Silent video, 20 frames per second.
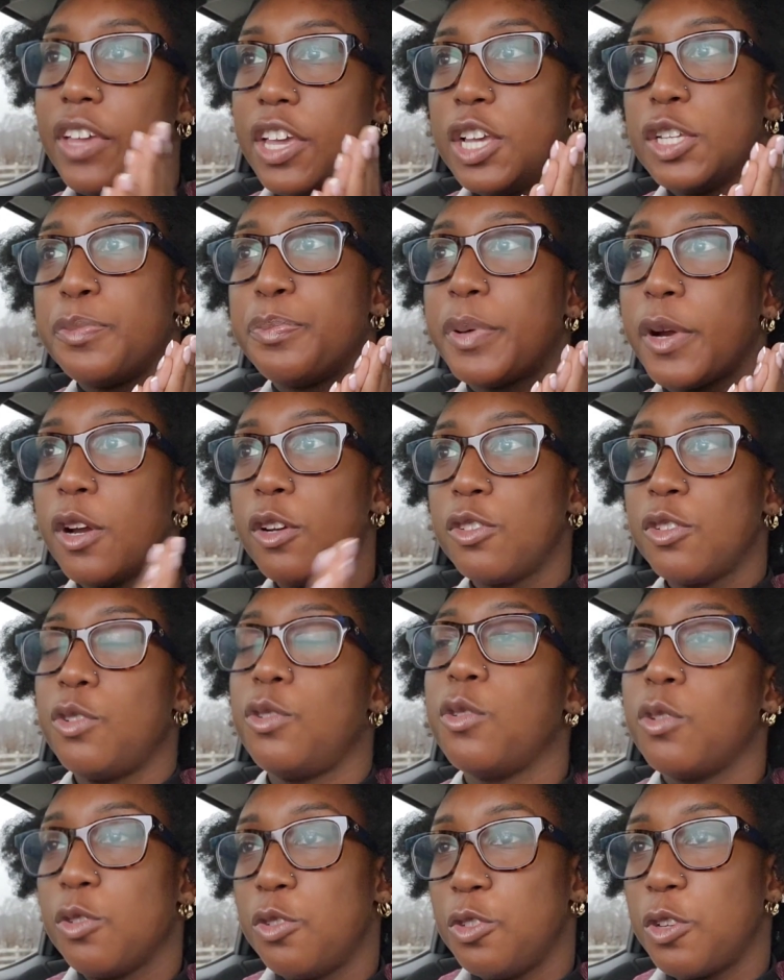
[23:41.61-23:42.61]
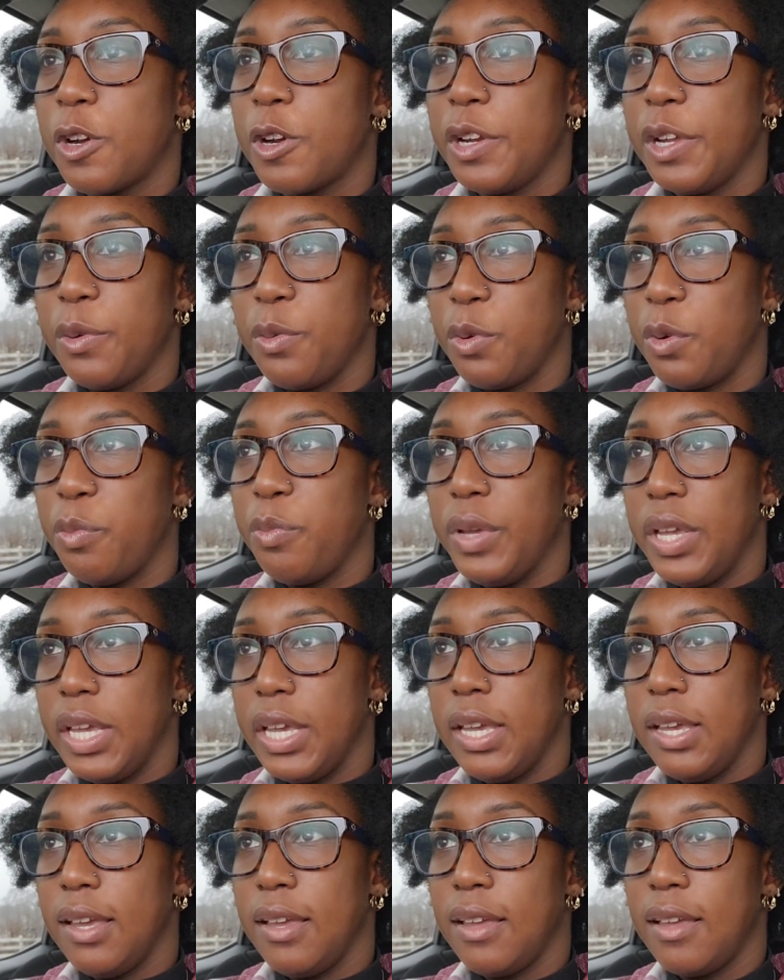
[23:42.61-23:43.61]
his personal journey will
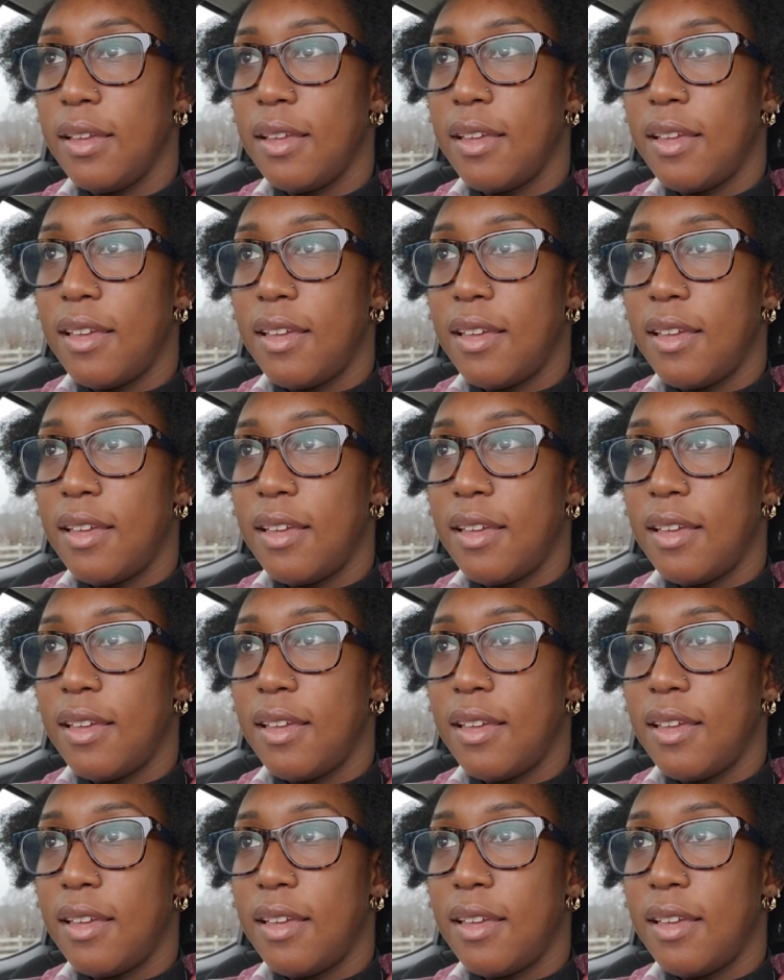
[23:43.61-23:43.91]
be